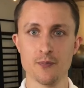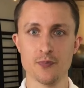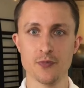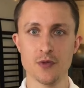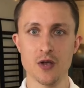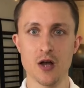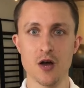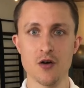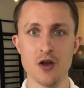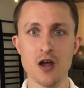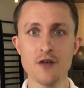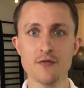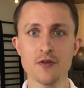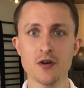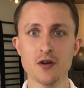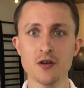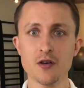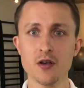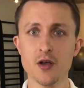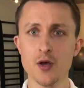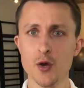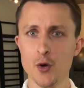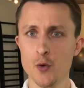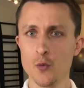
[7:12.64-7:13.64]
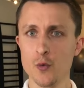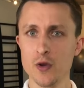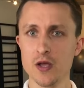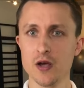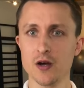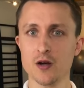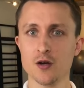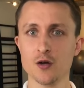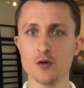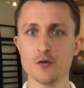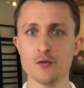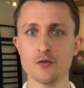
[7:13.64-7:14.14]
However, we are
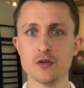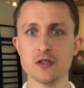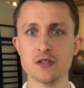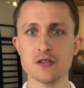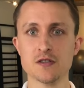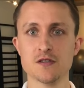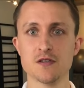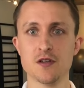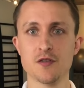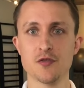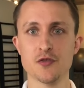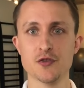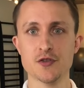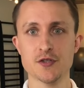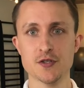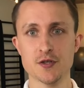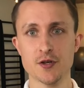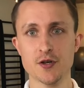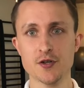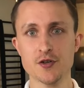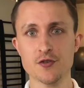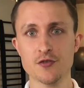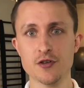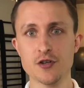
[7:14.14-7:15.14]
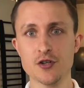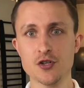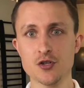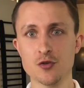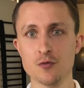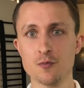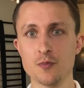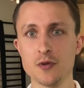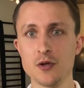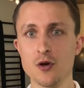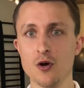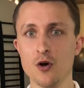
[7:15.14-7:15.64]
convinced that surgery
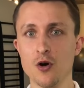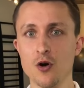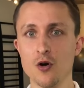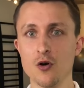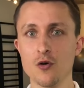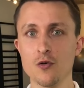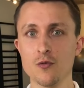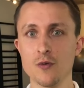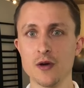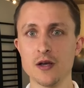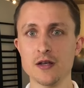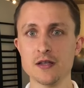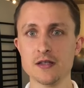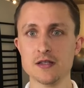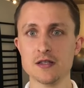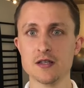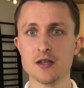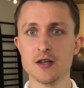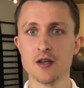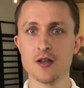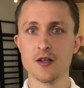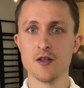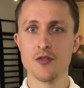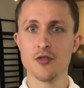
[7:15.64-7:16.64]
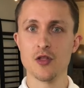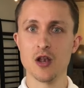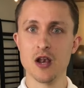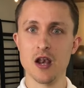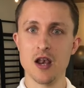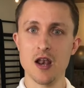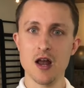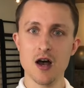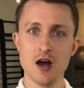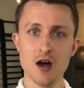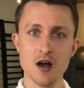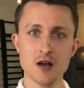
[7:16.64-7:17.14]
should be always the
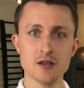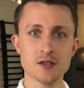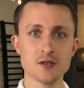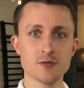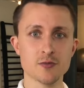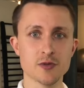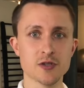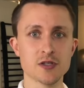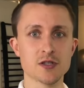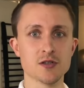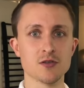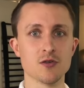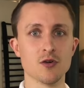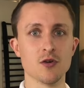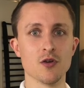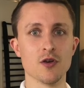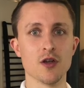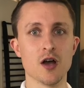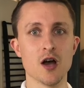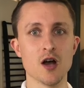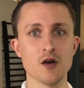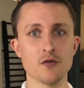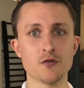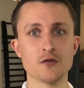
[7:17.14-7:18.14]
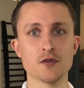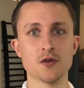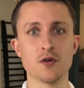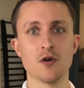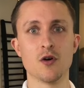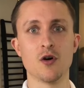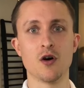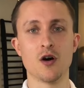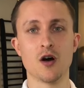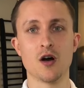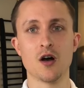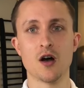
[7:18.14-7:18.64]
last resort after
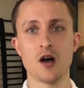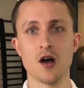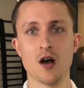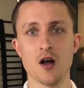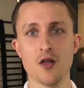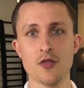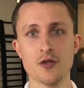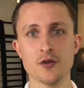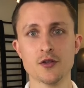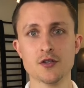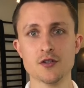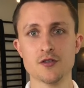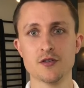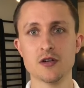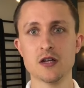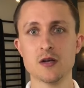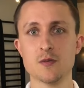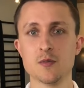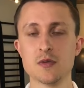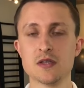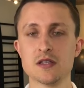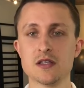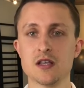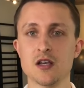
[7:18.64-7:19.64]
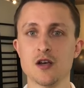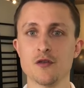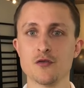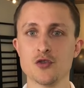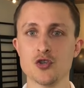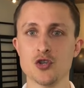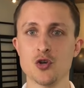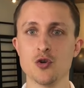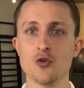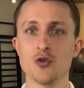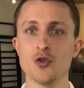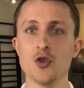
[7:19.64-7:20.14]
other treatments have
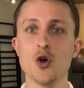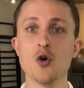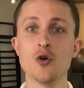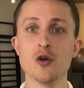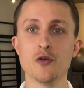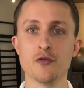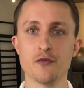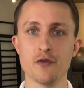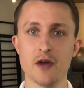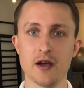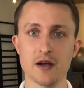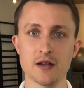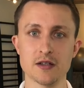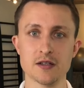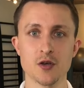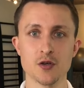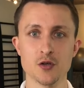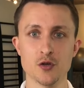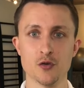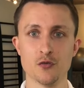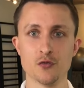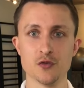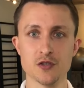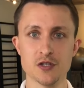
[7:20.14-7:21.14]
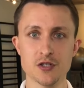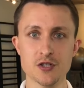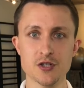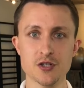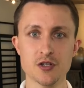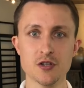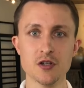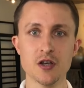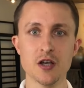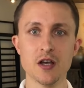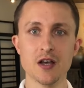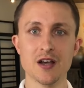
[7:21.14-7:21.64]
shown no effect. Your
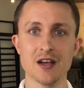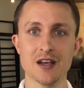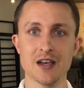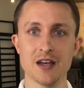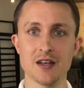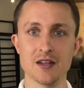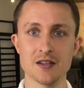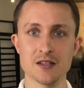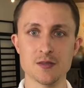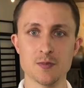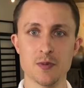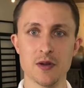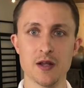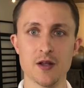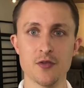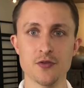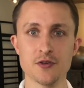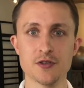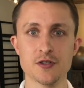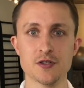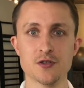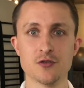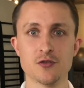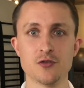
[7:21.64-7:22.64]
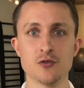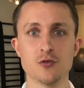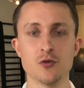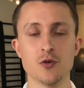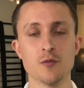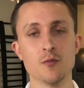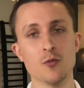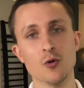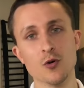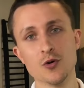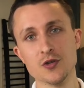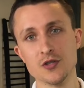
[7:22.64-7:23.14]
physician can explain this to you in
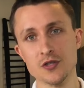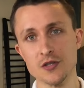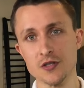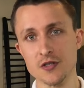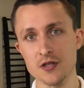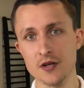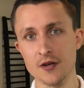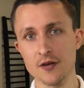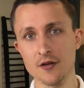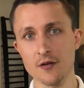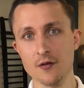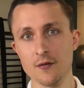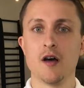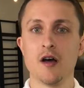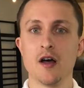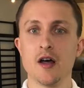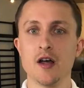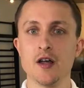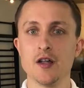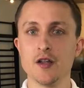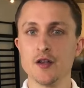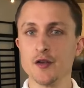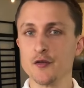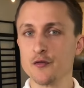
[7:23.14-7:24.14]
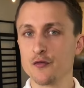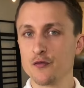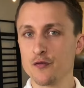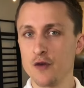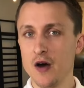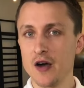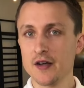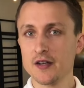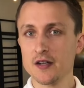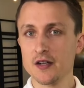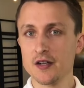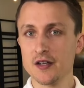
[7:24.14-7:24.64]
more detail. And
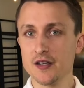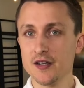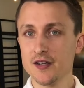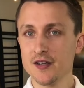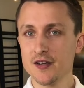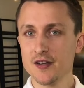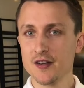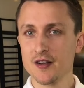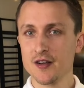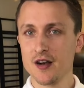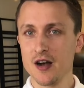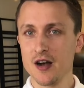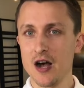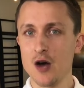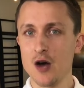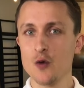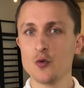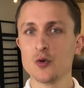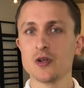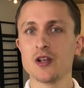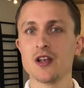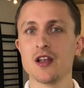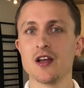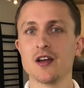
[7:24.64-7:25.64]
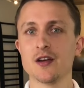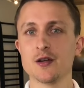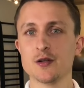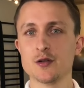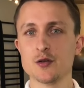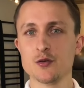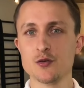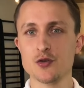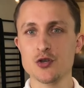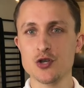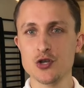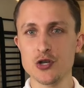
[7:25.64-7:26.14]
finally, I would like to
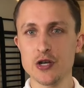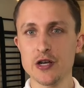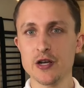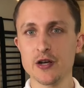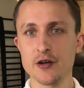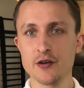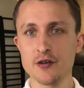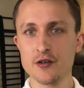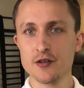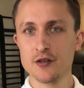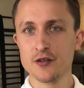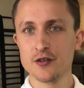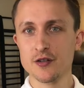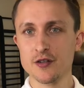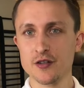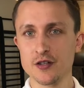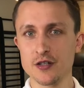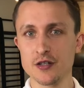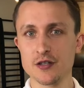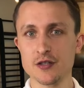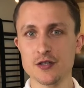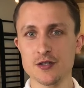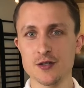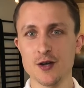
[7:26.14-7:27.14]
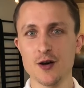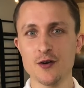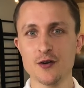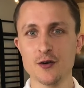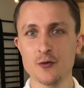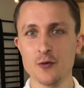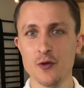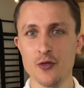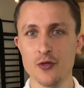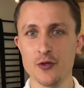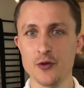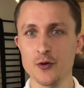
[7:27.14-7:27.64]
share a story
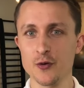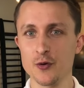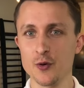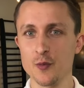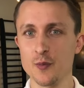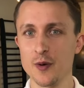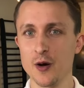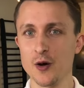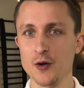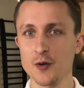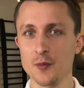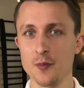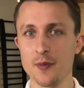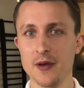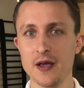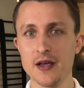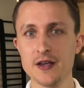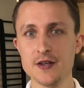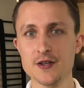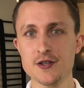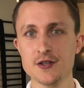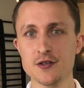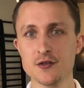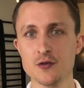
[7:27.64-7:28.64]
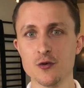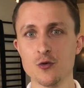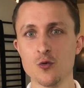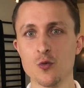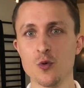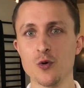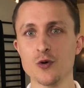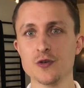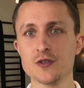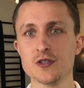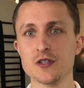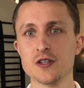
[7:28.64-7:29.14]
with you about a patient who
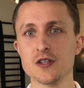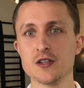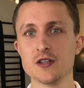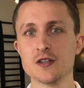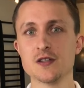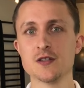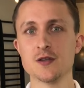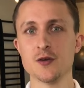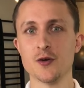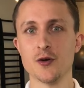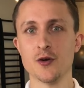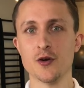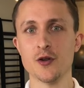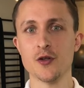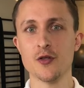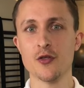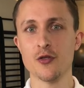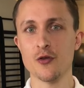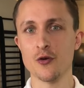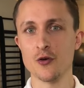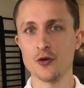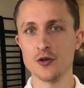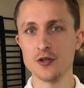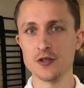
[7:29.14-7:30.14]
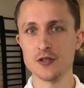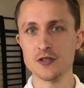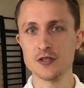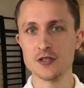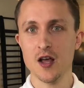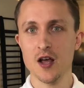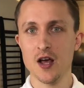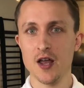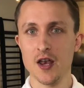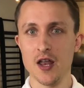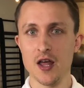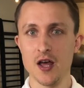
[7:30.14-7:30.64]
was in his early 30s
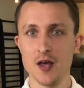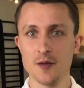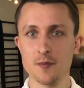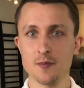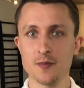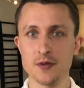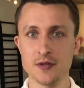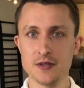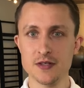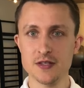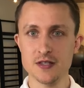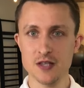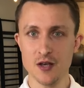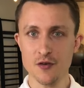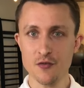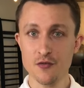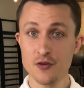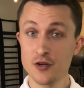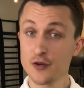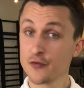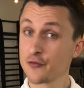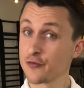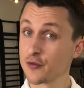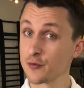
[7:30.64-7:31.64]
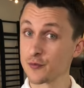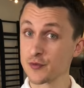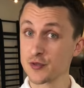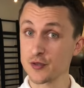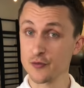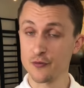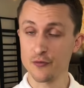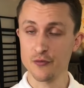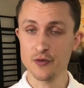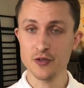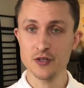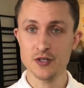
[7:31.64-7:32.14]
and had been suffering from
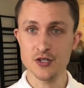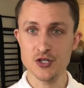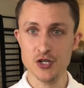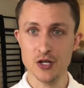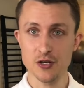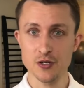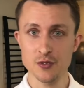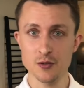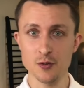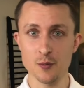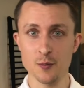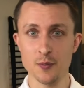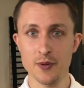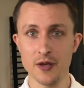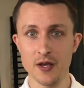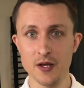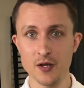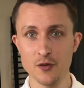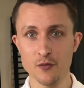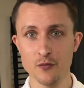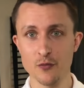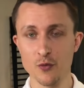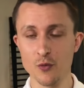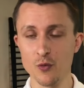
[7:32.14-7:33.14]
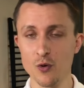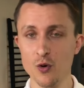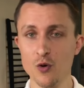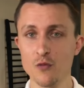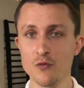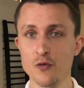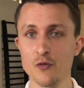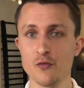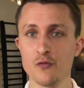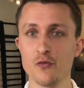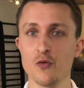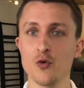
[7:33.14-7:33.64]
severe genital pain for over
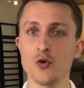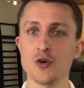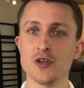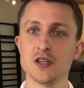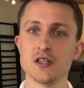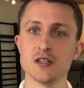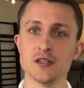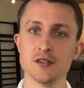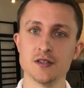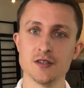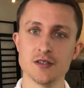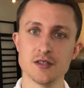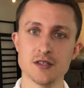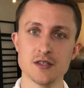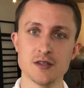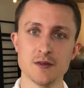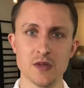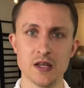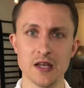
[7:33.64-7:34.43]
4 years.